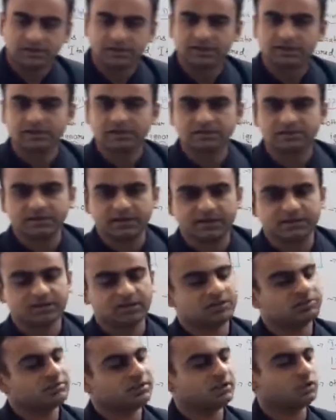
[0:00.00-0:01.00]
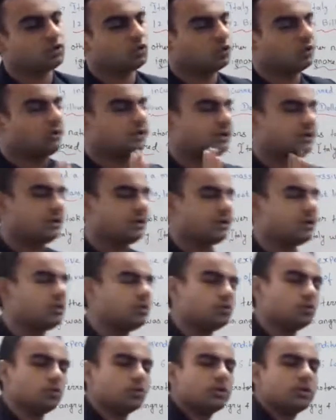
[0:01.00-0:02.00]
Italy said that we don't need
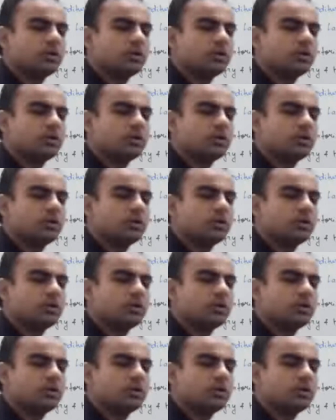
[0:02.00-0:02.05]
you.